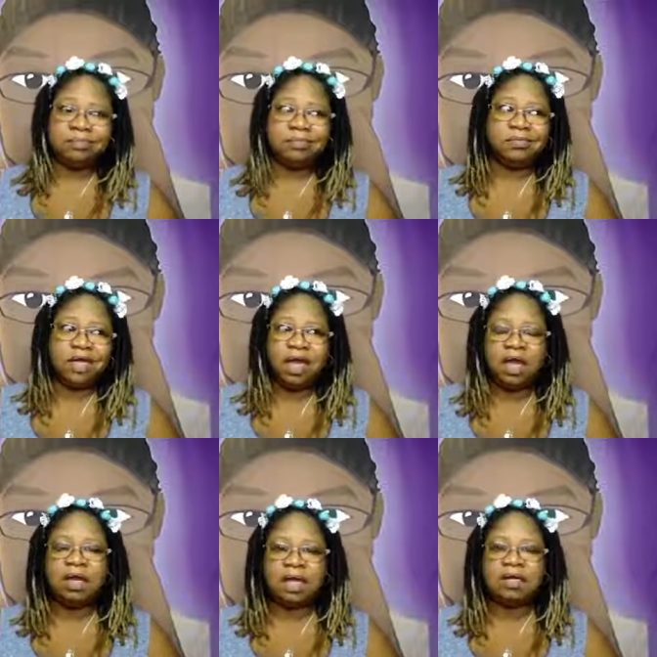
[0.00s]

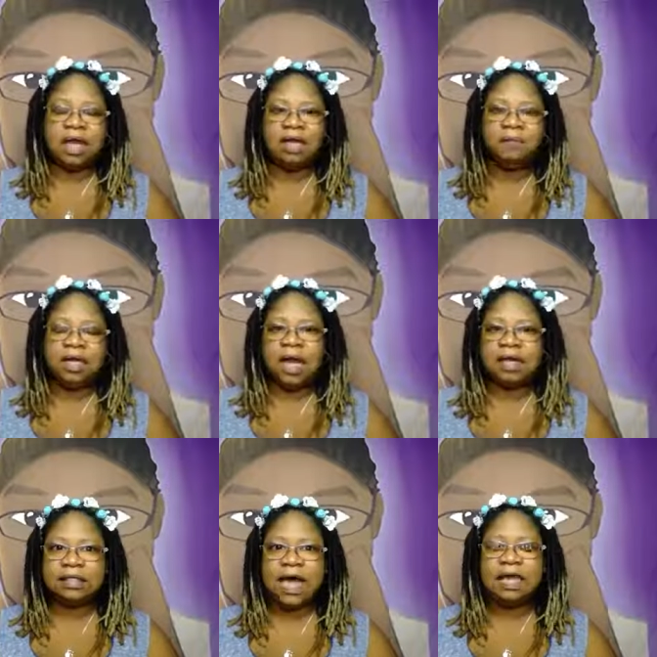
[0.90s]
yeah, that could be
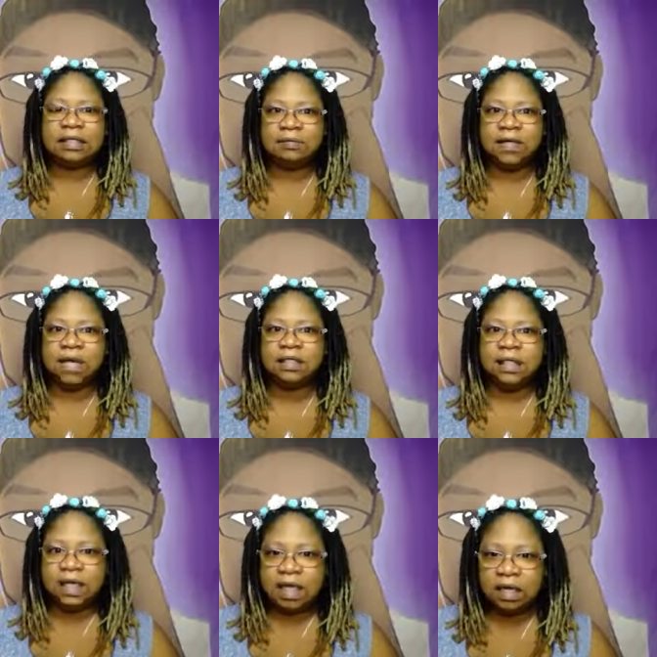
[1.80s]
kind of toxic because,
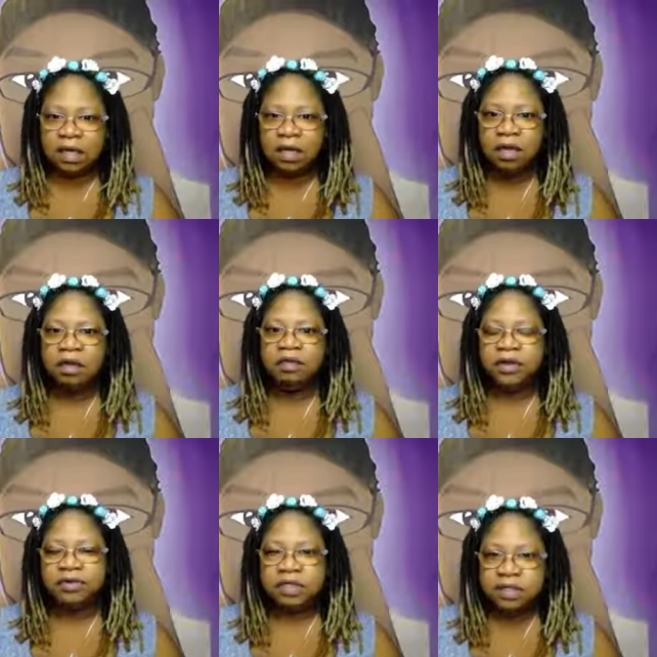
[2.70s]
again,
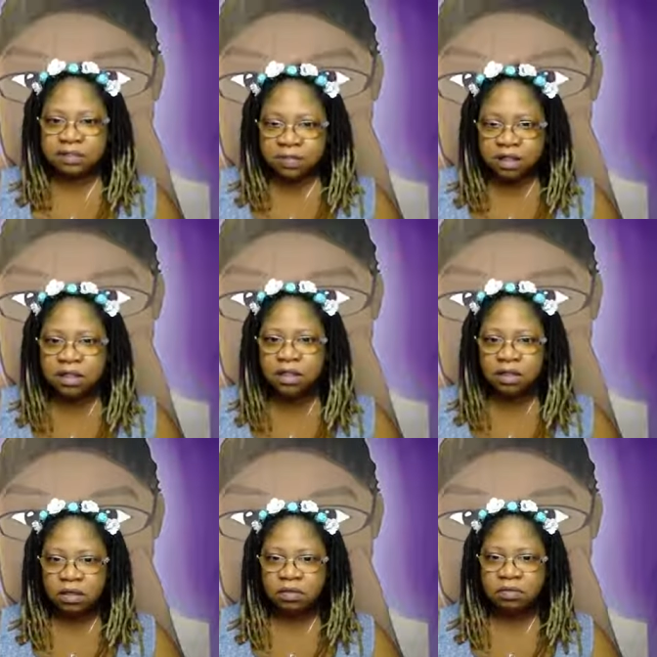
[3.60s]
they're dismissing
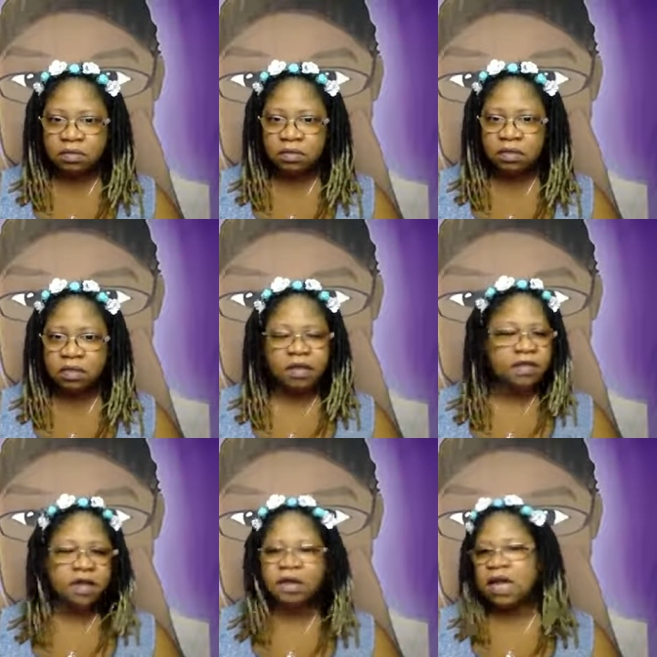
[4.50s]
you.
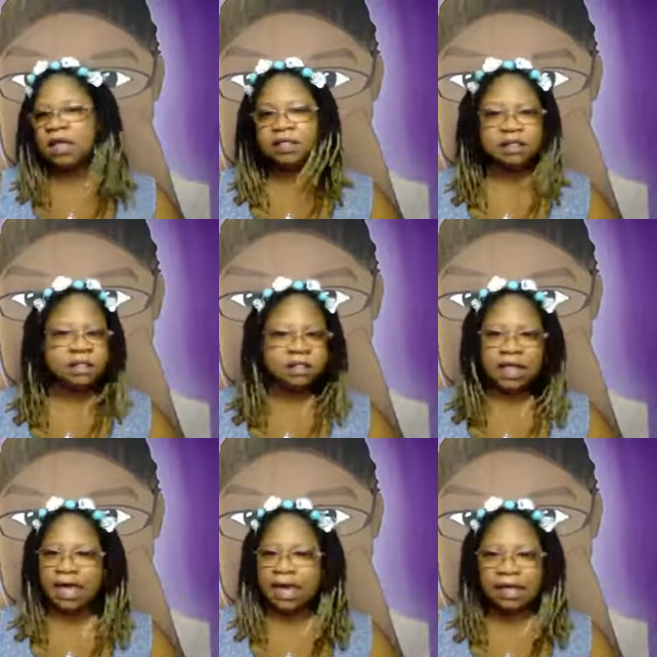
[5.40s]
They're not listening
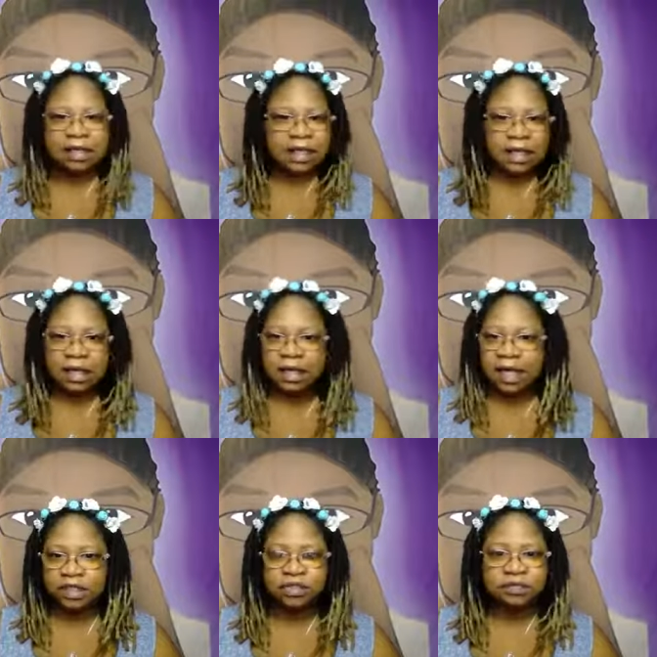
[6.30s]
to anything
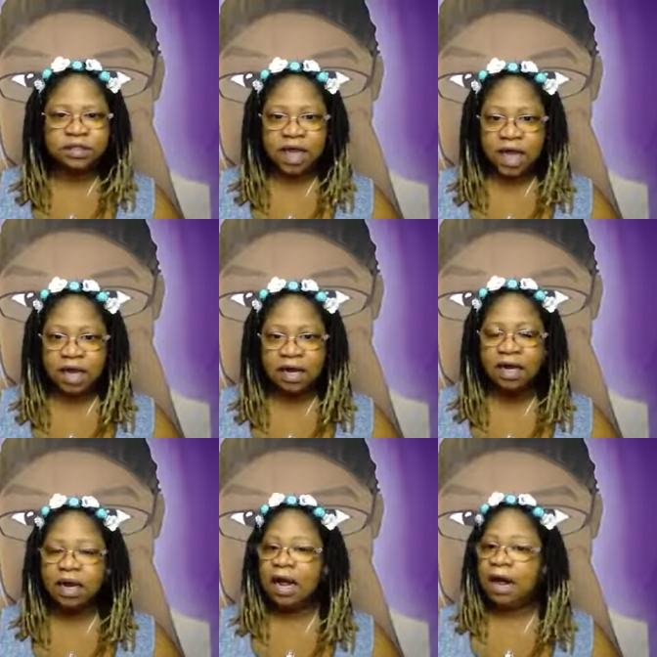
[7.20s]
that you said.
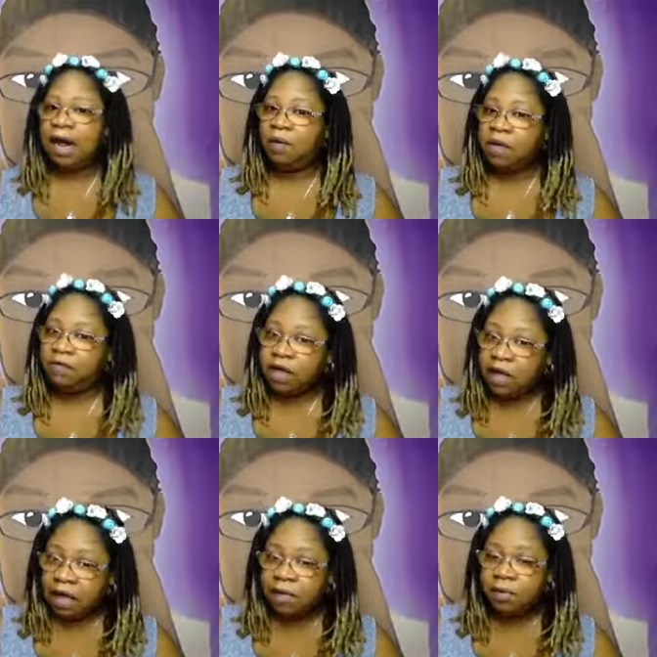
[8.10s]
However,
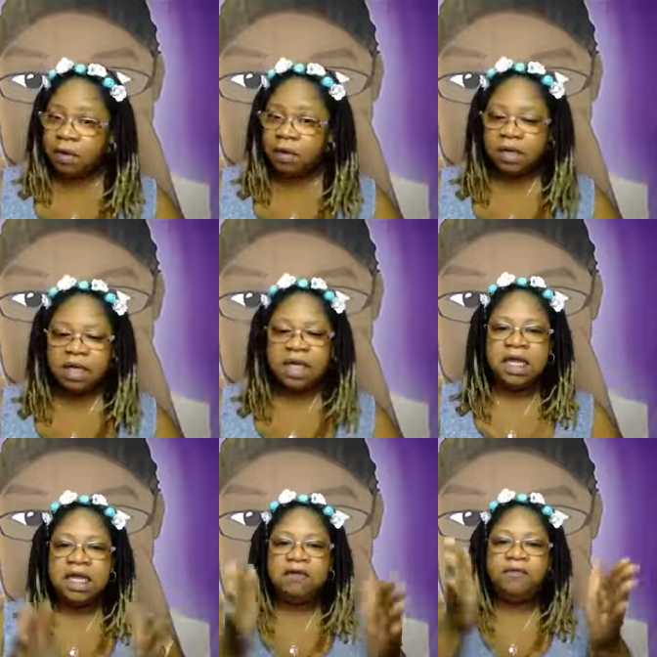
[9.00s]
comma,
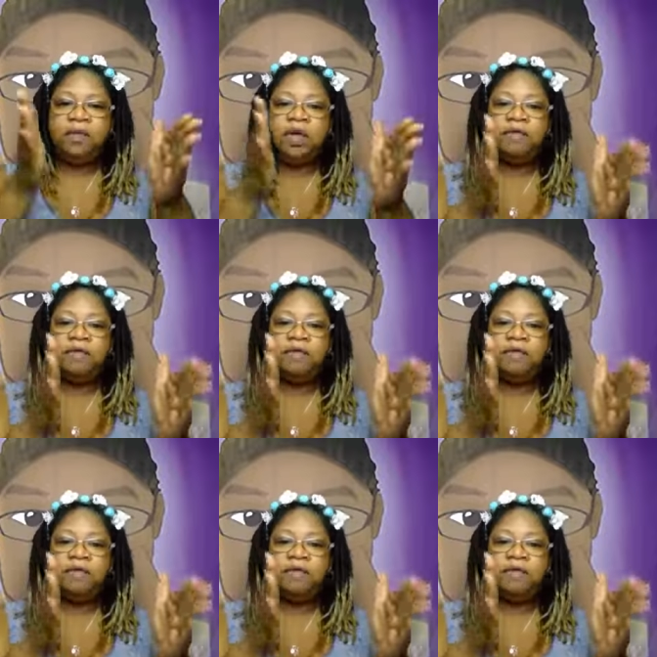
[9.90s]
if we've